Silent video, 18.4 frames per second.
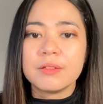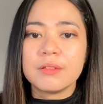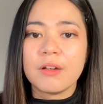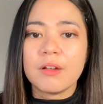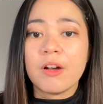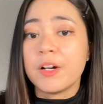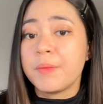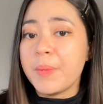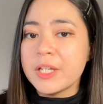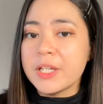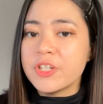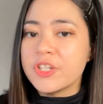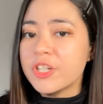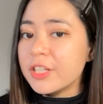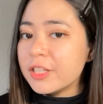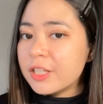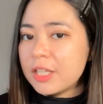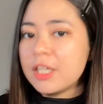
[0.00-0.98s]
are
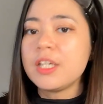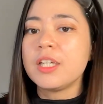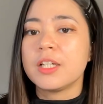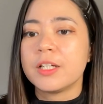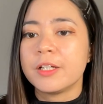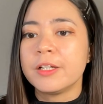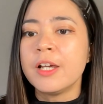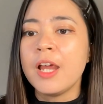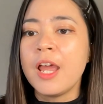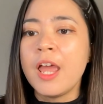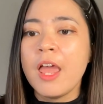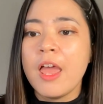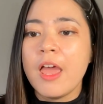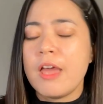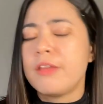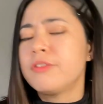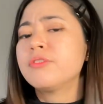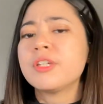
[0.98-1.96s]
mentioned here,
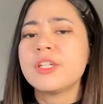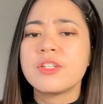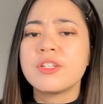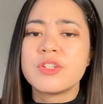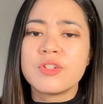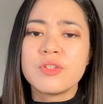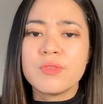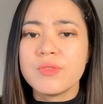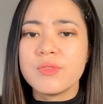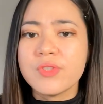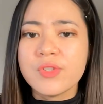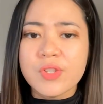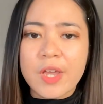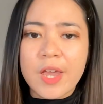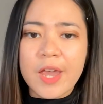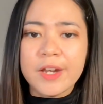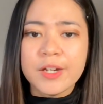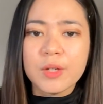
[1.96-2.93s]
and you can choose
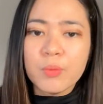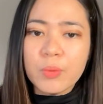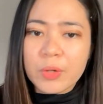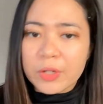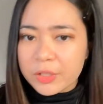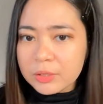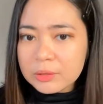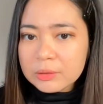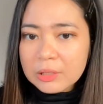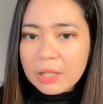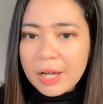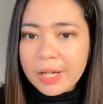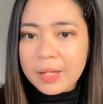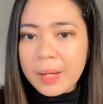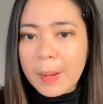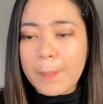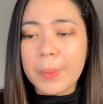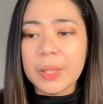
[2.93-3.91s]
anywhere you
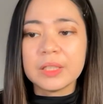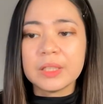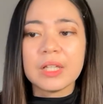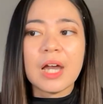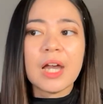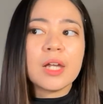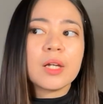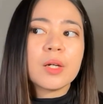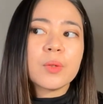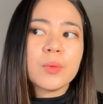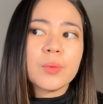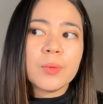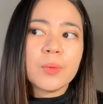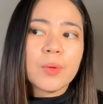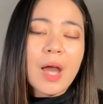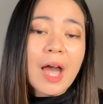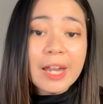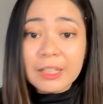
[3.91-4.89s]
like, but I
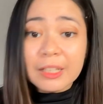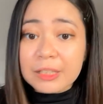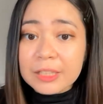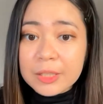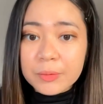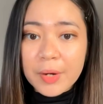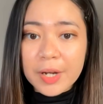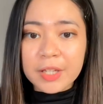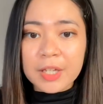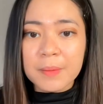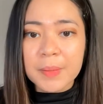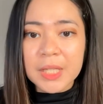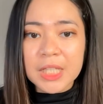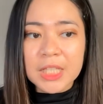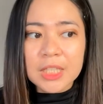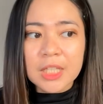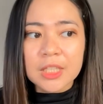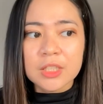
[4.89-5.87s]
highly
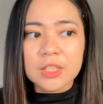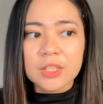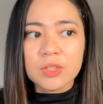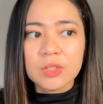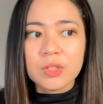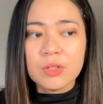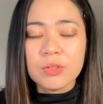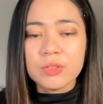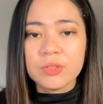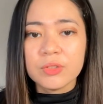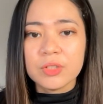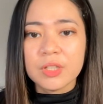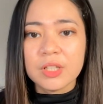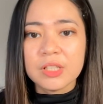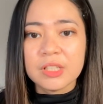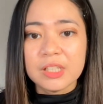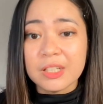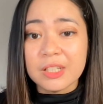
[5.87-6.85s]
recommend that you go to
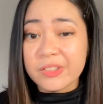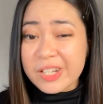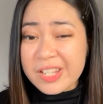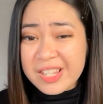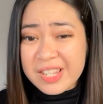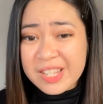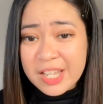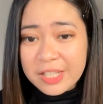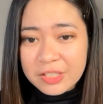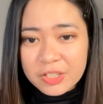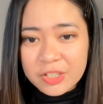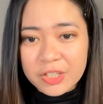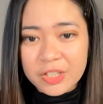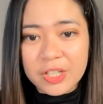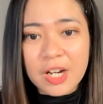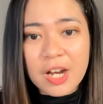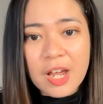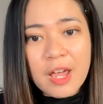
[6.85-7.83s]
the nearest
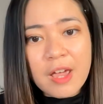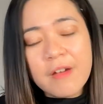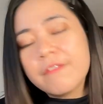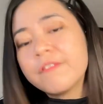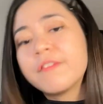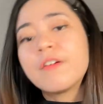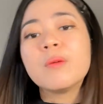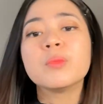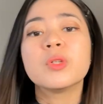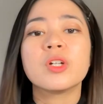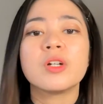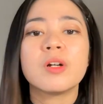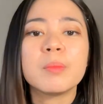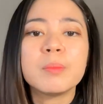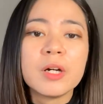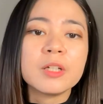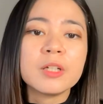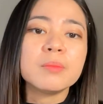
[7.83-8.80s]
center from your
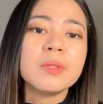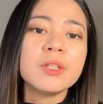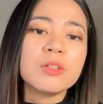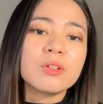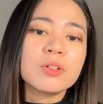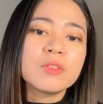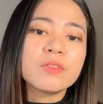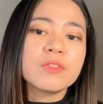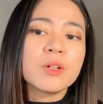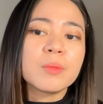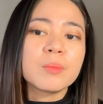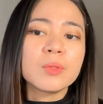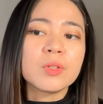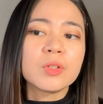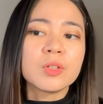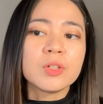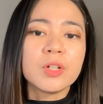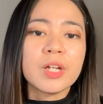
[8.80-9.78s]
apartment or from
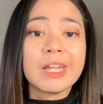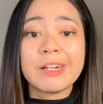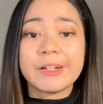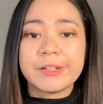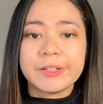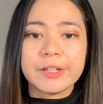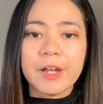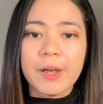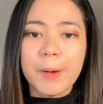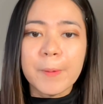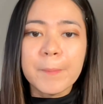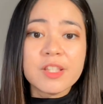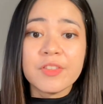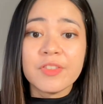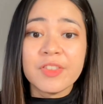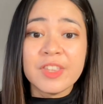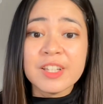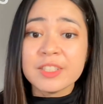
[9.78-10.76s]
your area.
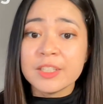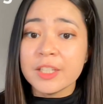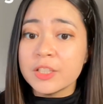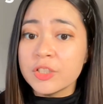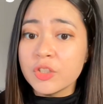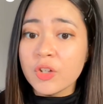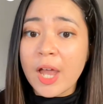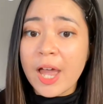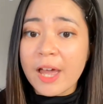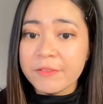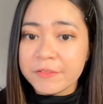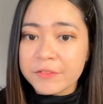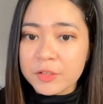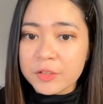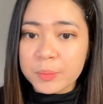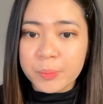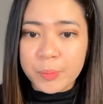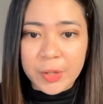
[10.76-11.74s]
The things that you have
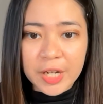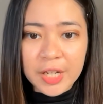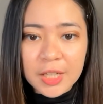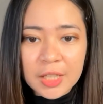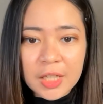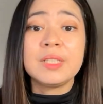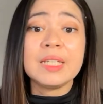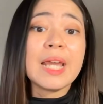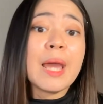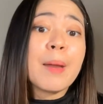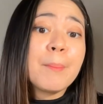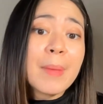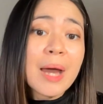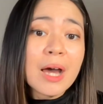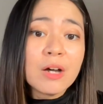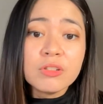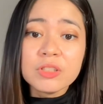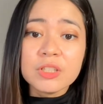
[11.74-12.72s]
to bring, the
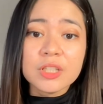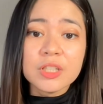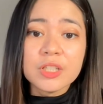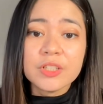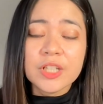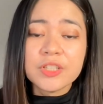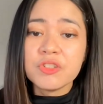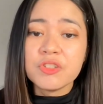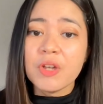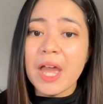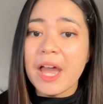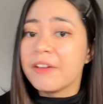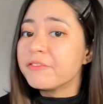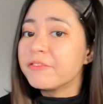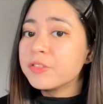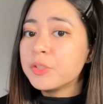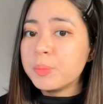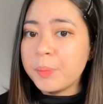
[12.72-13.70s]
amount that you
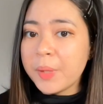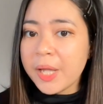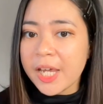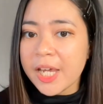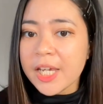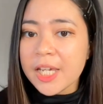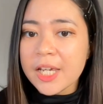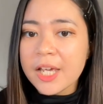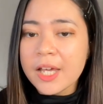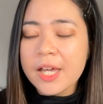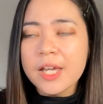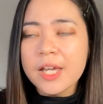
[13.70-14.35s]
have to pay.